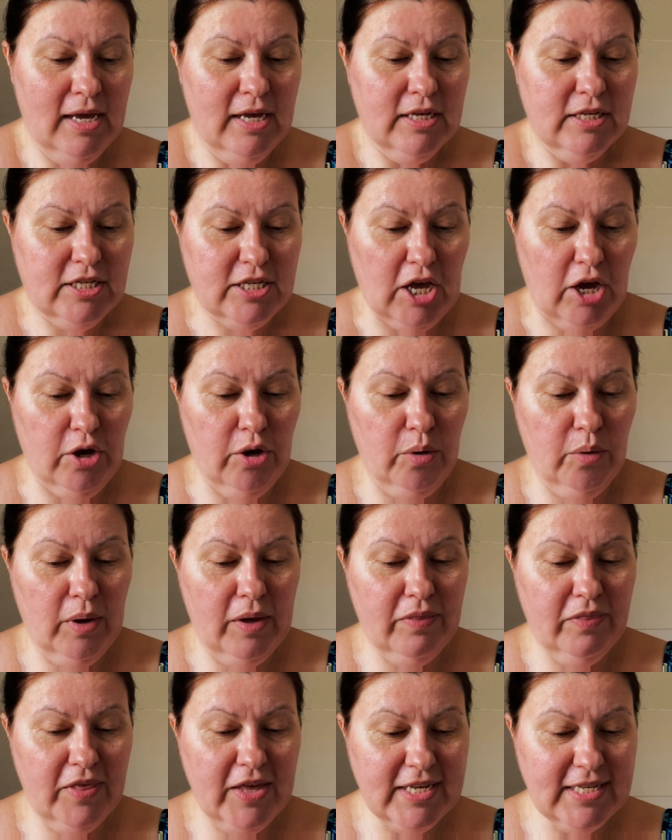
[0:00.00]
So
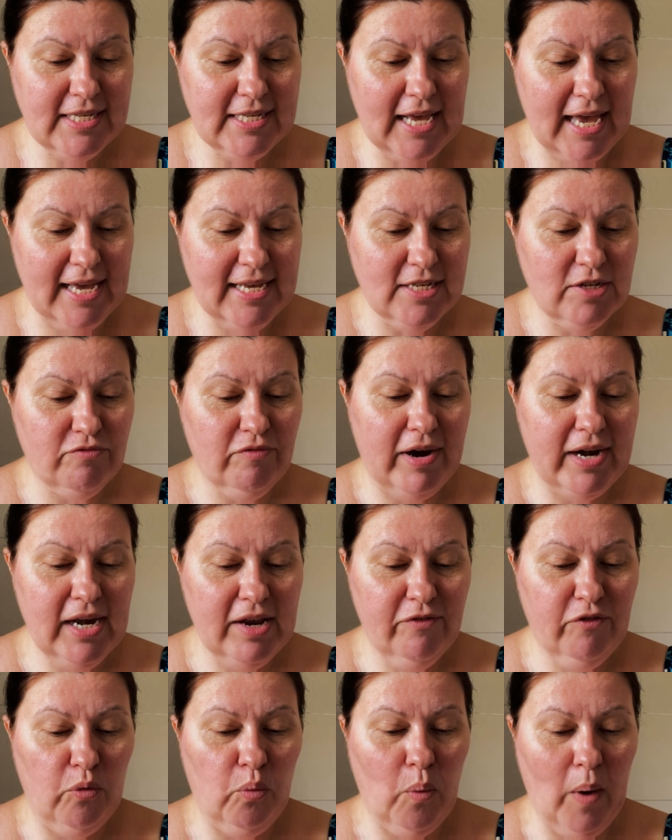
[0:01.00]
this says, ready
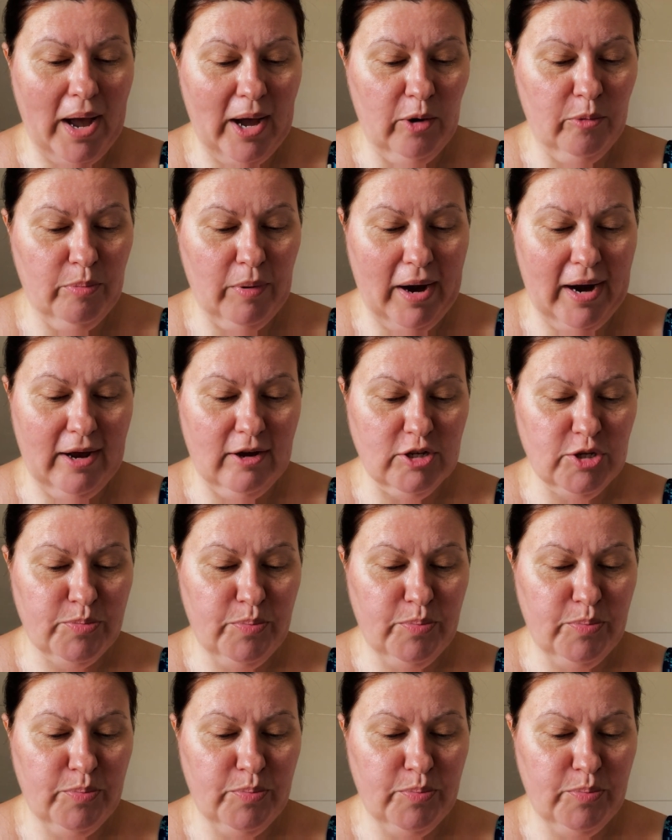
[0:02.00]
for wow brows,